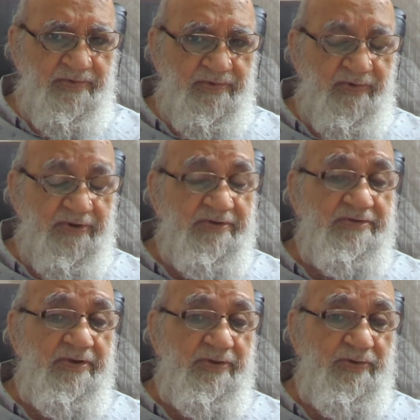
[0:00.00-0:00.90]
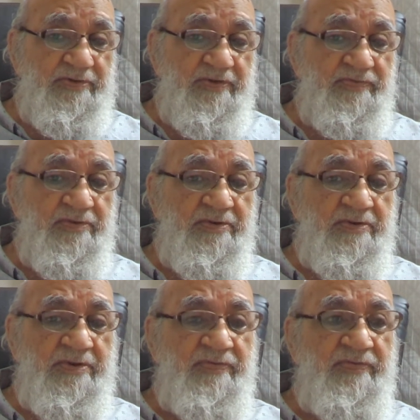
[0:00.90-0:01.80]
What is the use
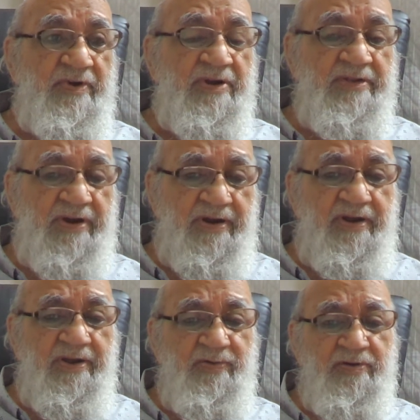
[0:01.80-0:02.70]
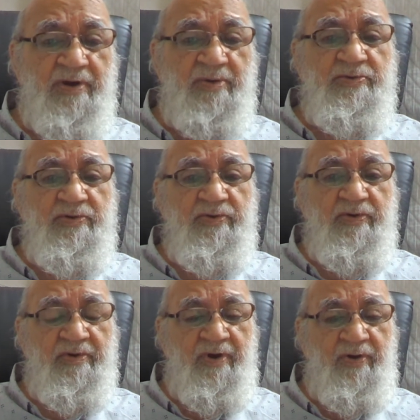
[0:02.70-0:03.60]
if on that day you come to
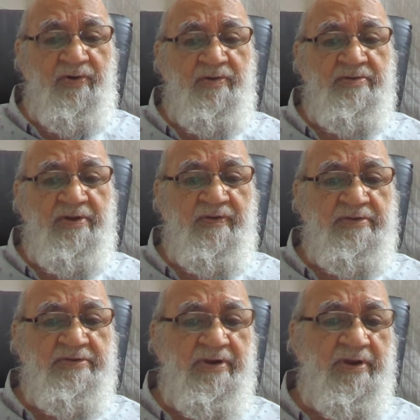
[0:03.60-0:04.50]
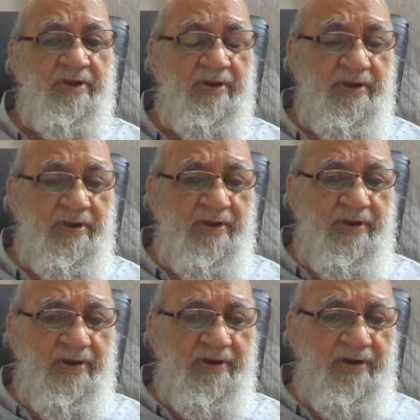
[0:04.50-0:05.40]
know, oh, there was a
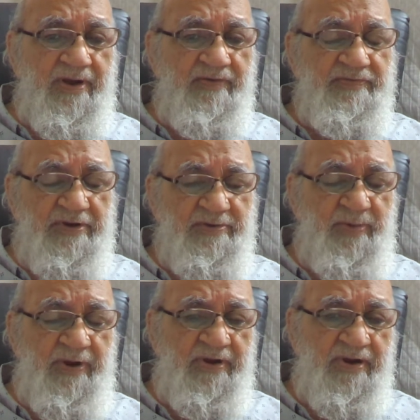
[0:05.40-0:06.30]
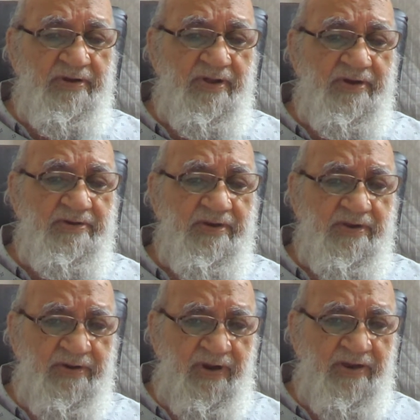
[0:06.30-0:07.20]
day of judgment and there is
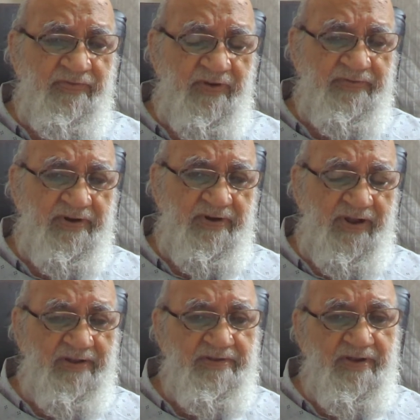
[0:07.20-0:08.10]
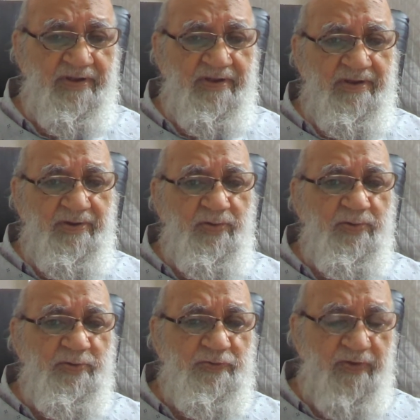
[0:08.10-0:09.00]
a life after death? No
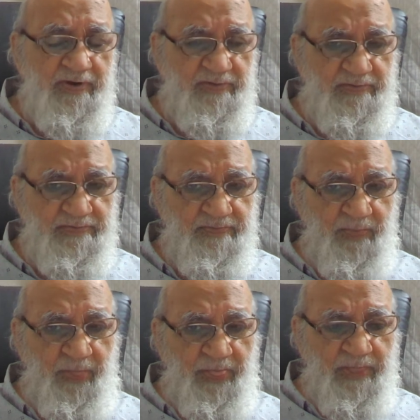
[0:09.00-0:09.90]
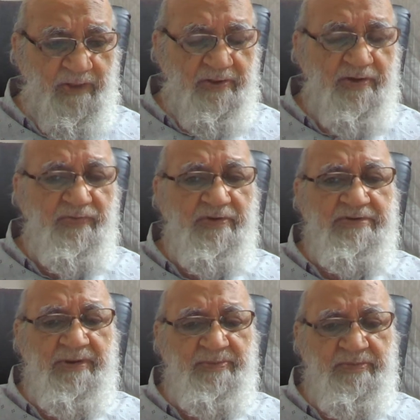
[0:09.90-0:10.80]
use for you. So therefore,
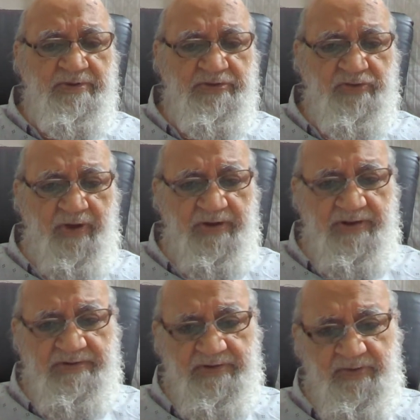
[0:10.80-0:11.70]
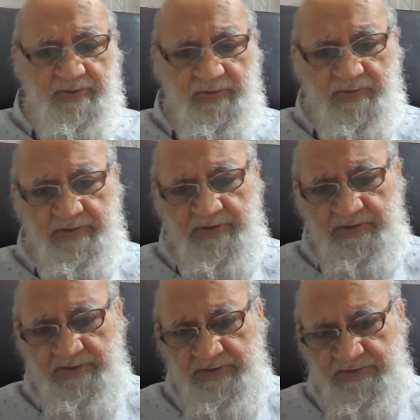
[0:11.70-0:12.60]
some scholars have
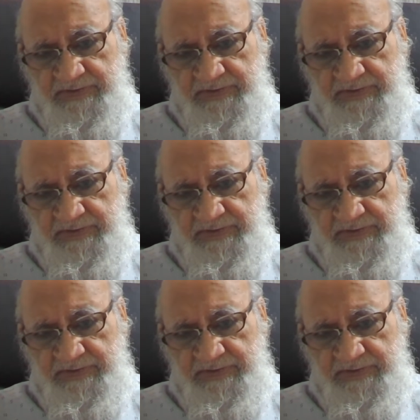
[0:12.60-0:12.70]
given this